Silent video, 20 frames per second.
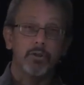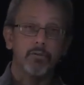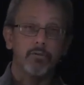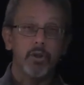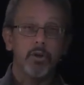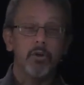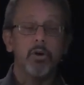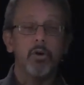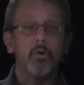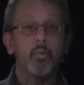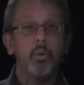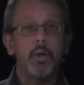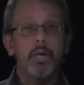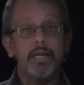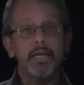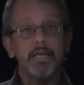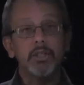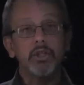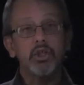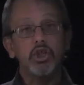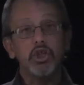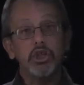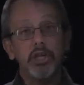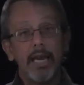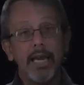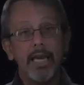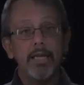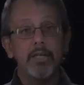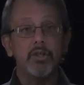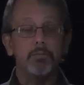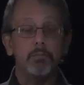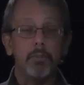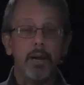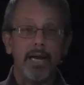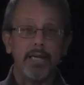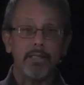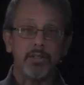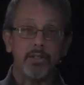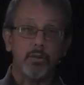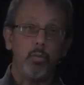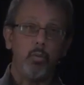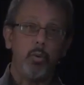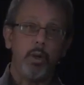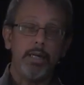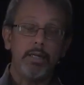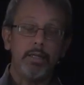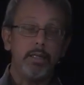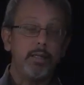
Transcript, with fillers: of the Earth, we can exchange mass and weight.